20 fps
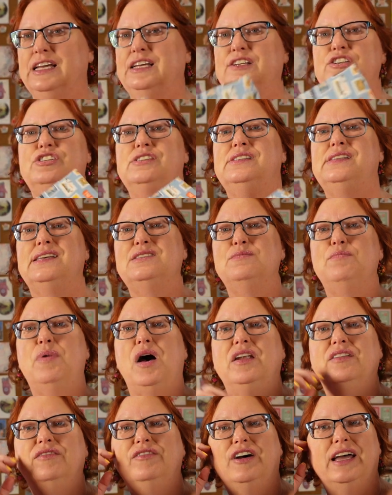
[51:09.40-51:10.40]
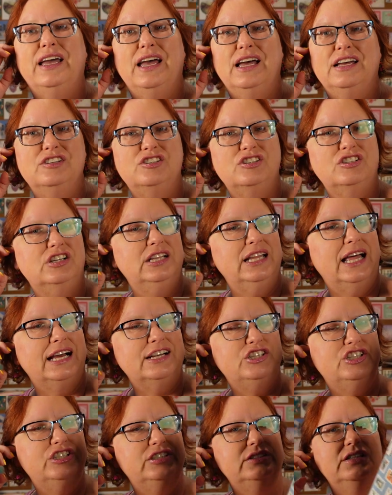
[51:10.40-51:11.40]
It just says Bon Voyage
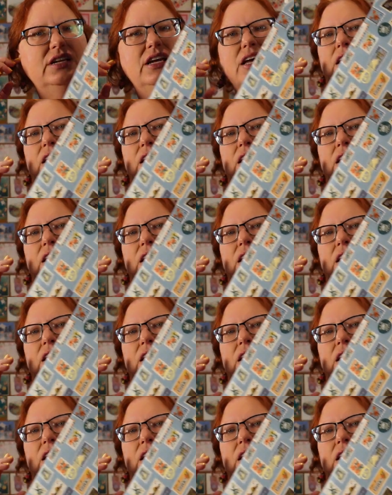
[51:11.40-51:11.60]
Collection.